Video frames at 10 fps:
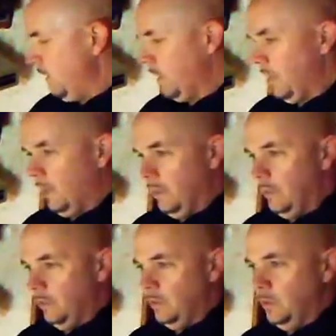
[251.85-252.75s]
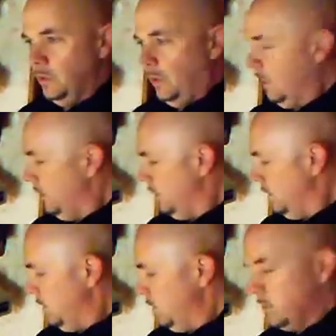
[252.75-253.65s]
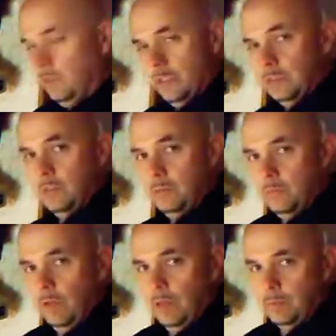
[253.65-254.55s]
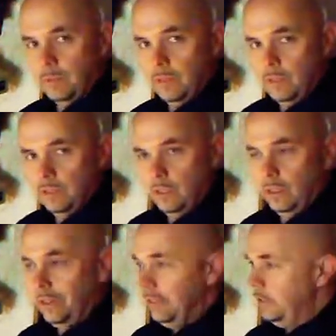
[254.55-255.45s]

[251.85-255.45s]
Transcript: and if you do not do this procedure,